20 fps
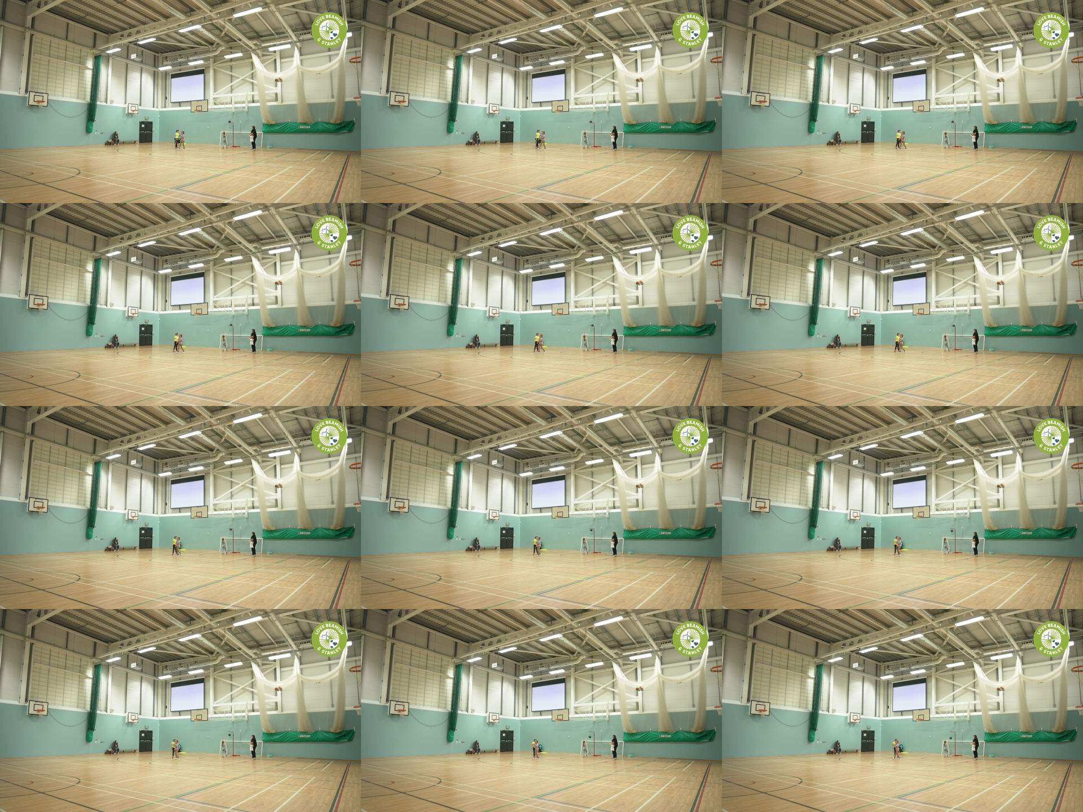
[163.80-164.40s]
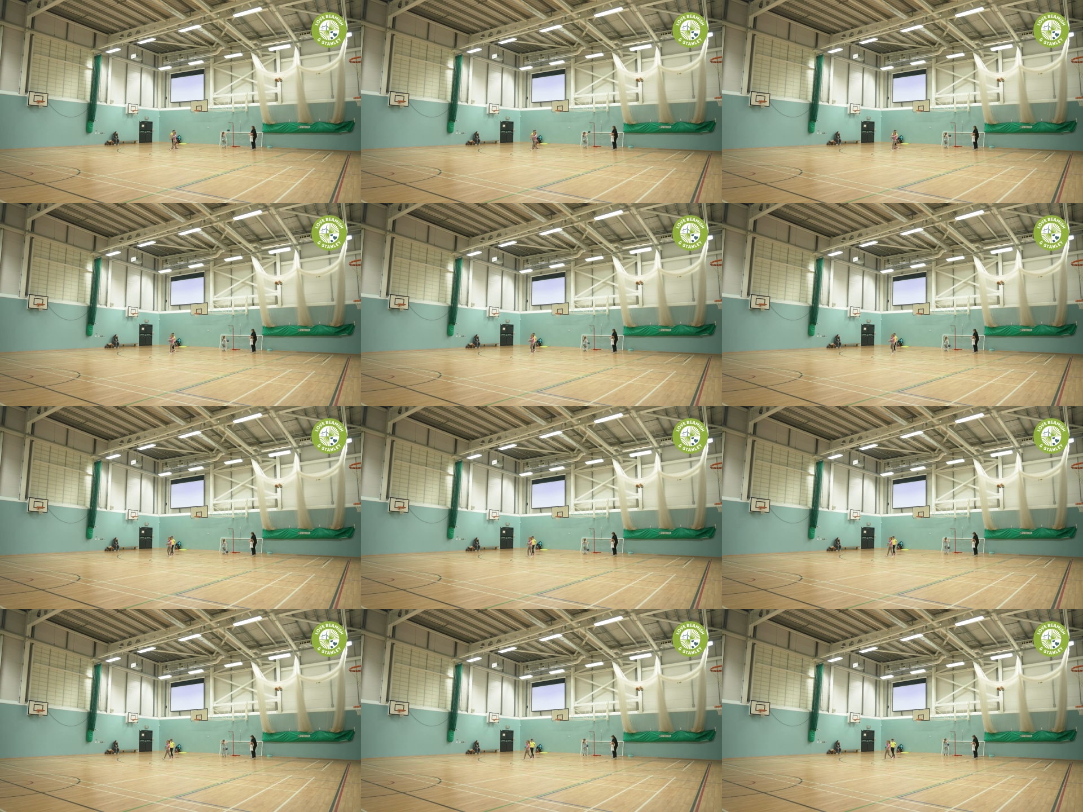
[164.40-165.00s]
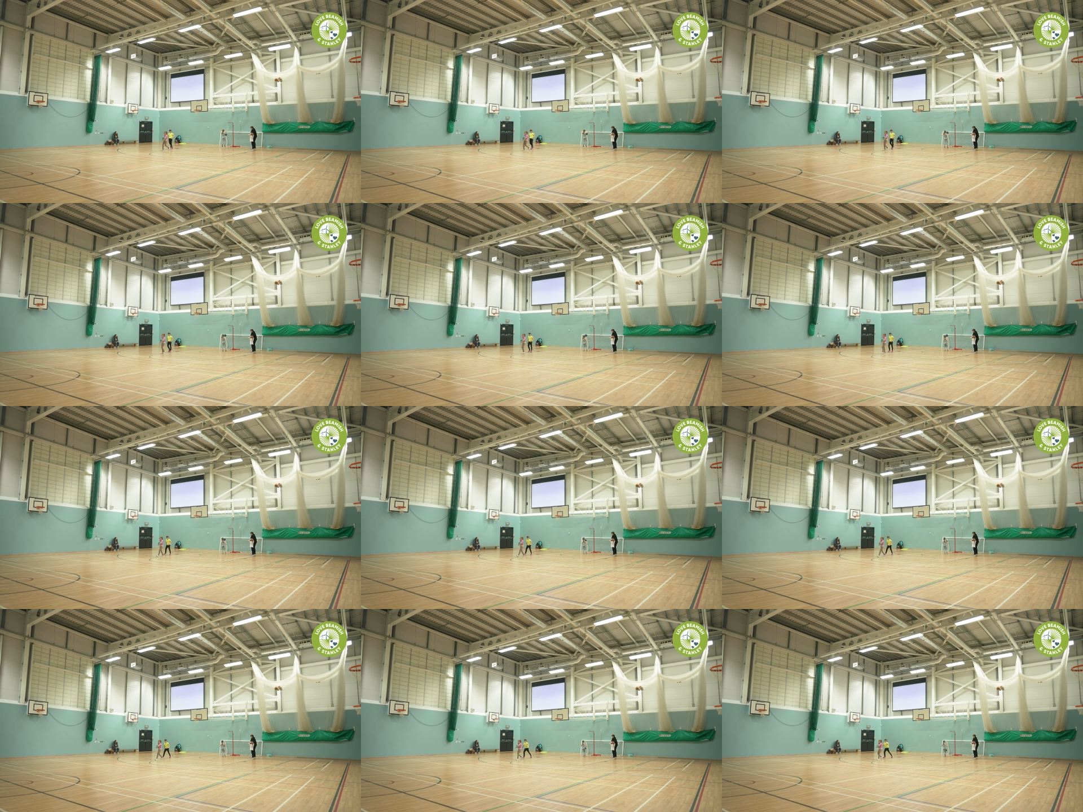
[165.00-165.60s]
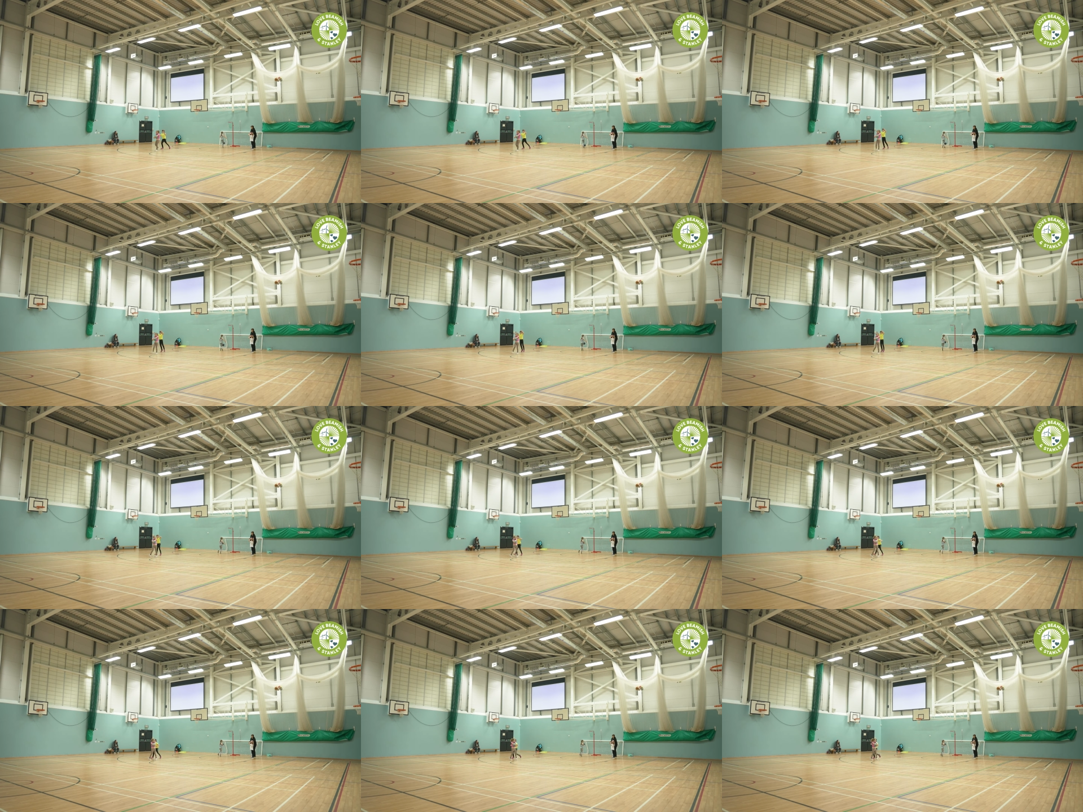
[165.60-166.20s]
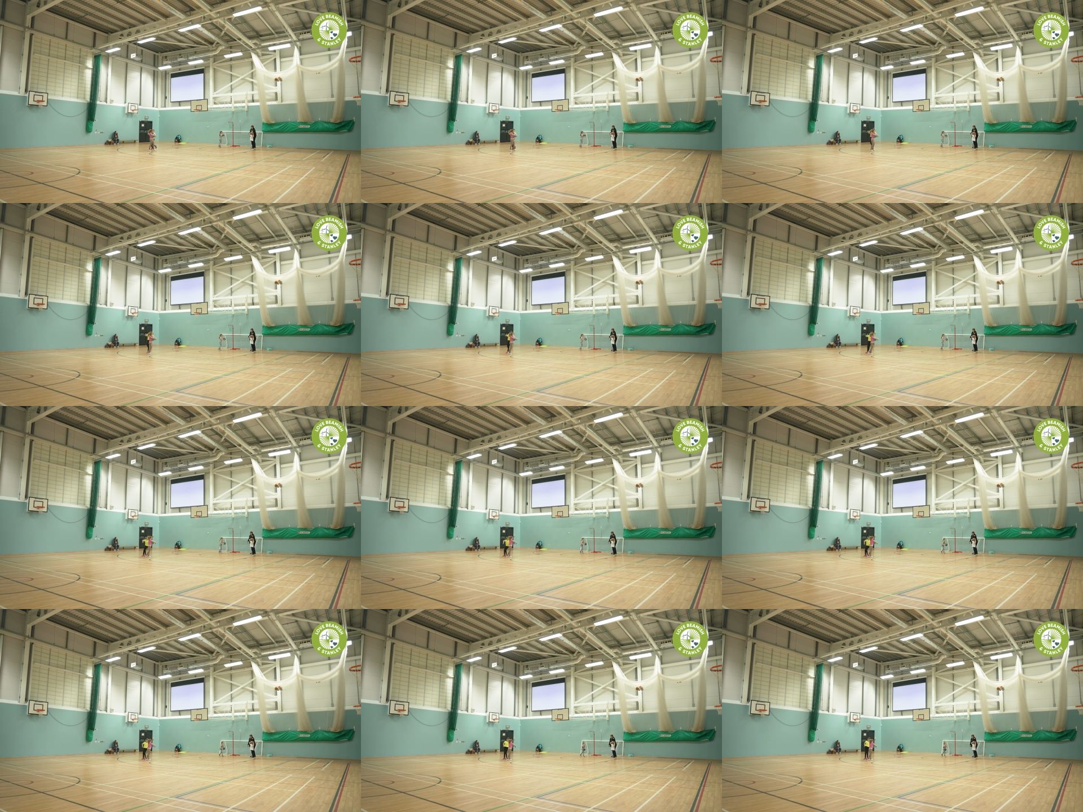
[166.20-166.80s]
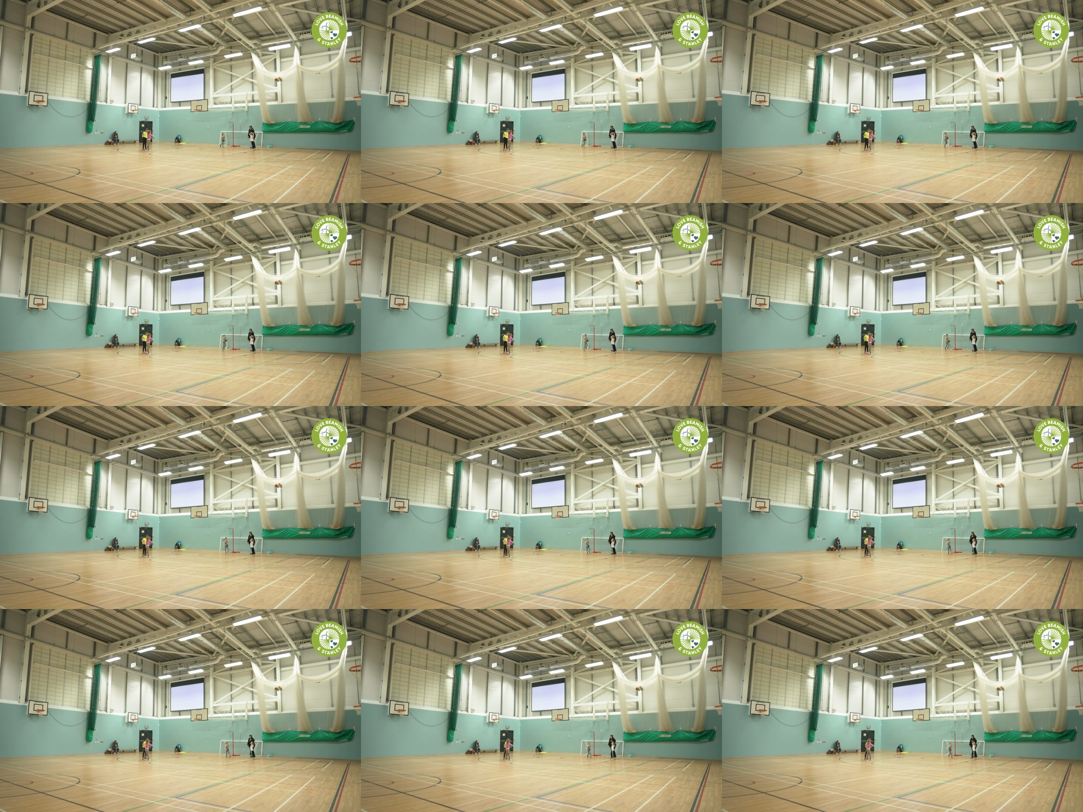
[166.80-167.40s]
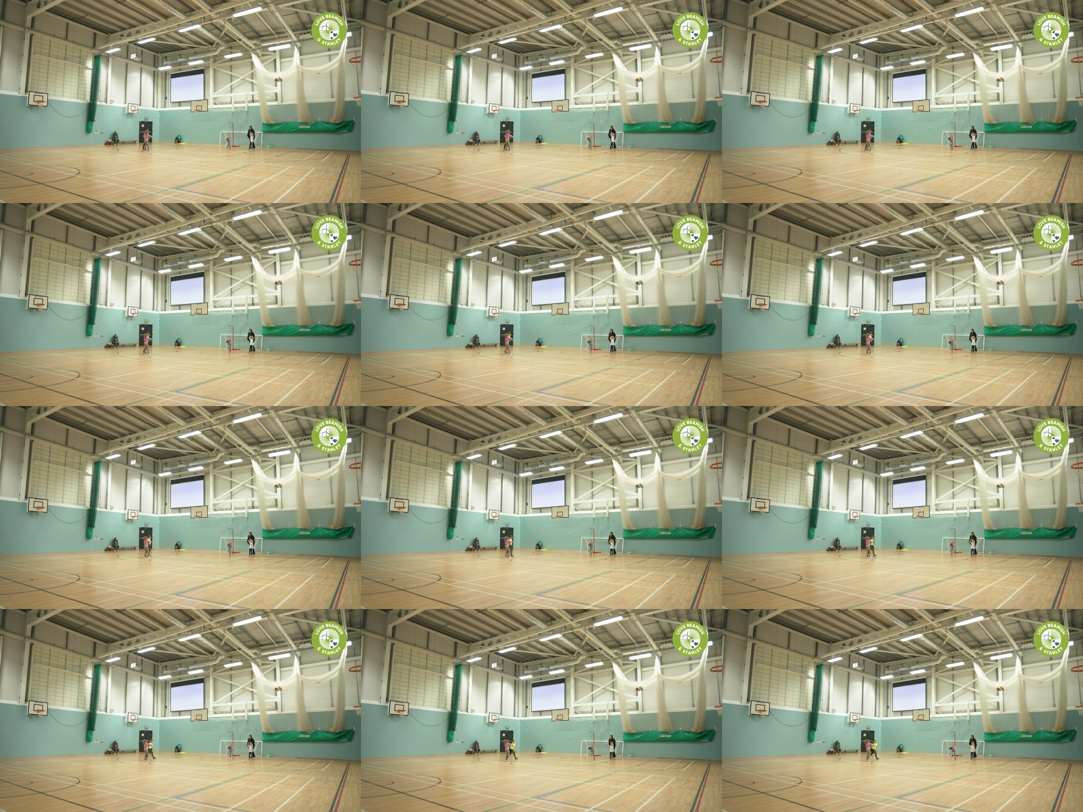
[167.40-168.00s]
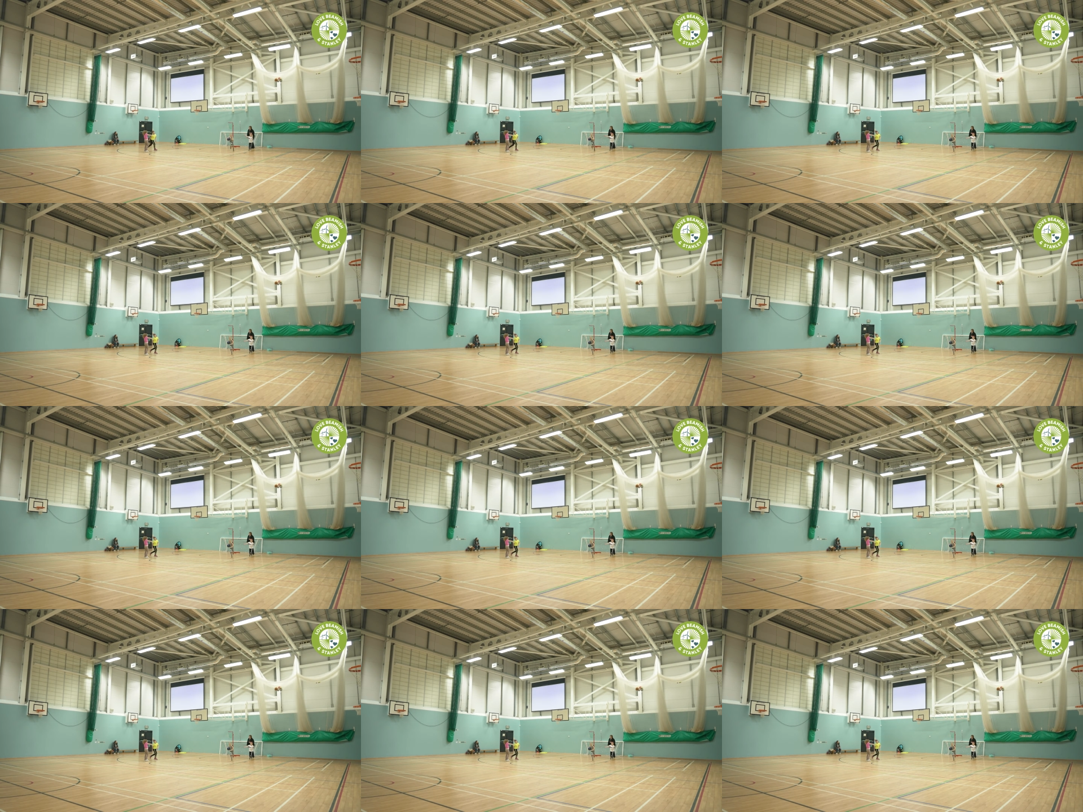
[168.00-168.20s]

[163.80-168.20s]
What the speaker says: Nobody's mouth can be seen.